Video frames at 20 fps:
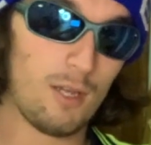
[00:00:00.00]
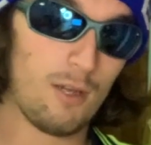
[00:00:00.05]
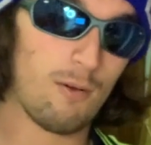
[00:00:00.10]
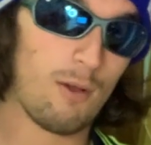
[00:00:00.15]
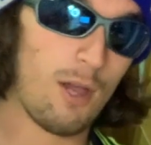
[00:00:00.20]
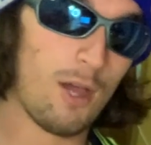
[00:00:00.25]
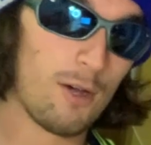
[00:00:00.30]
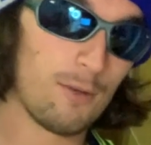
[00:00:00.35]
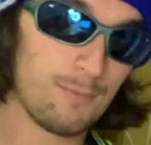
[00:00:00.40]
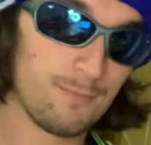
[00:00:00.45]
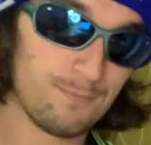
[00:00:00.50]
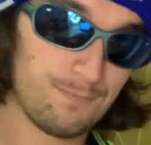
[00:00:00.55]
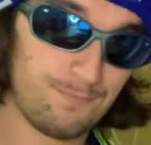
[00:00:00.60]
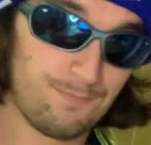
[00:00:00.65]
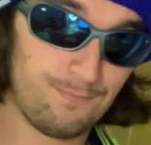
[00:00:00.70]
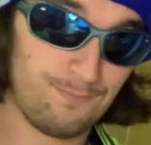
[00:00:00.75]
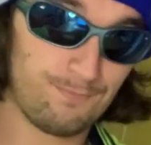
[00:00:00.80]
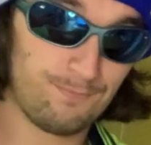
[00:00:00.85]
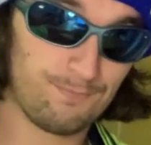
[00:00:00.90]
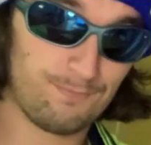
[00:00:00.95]
Well,
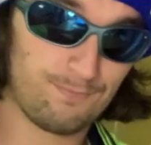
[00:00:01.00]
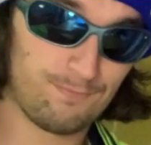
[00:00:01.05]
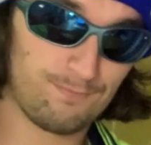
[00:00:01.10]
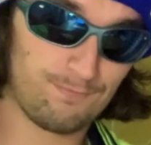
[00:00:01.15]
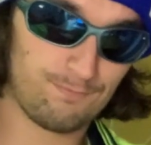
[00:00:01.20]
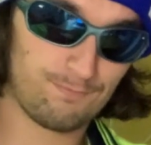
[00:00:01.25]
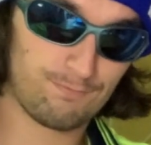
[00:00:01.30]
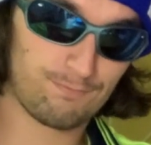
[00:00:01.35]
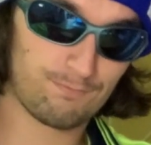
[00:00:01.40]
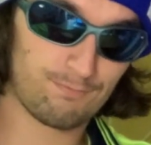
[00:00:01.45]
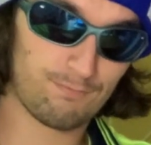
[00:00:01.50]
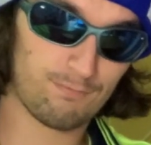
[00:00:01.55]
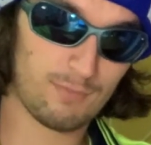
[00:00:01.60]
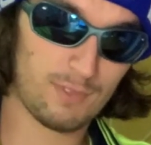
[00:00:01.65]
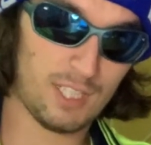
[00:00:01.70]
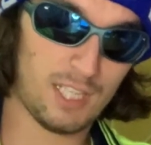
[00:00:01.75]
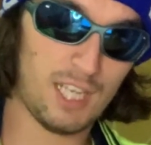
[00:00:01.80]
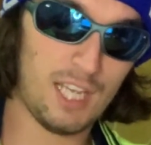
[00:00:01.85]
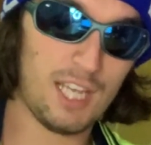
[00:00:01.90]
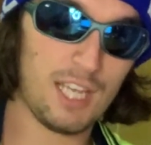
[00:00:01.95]

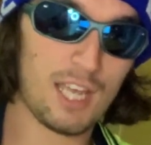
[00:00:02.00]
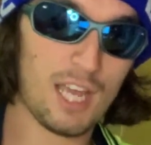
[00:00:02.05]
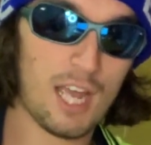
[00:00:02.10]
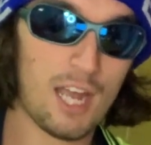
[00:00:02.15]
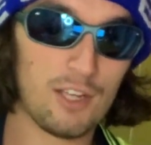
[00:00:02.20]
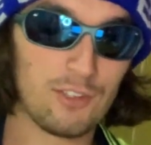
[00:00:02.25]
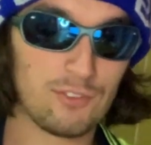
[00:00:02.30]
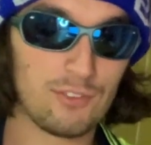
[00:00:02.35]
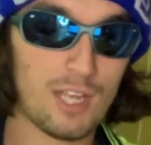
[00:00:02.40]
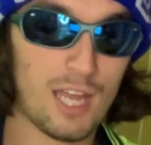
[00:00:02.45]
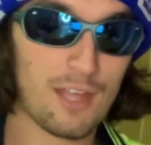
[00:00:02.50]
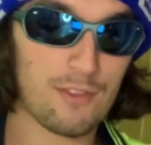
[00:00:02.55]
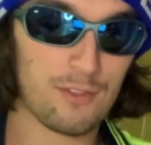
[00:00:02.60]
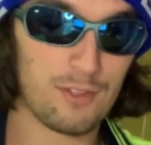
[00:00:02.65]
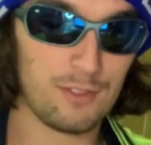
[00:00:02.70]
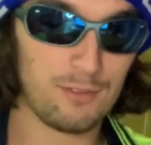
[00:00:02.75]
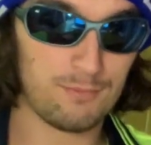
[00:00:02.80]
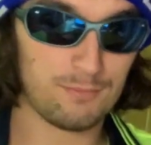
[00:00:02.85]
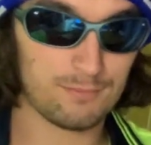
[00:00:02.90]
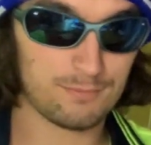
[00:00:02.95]
here goes
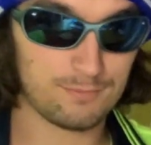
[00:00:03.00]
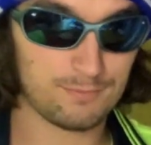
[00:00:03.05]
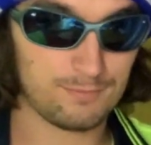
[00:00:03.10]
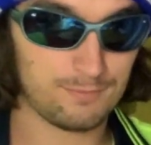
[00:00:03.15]
nothing.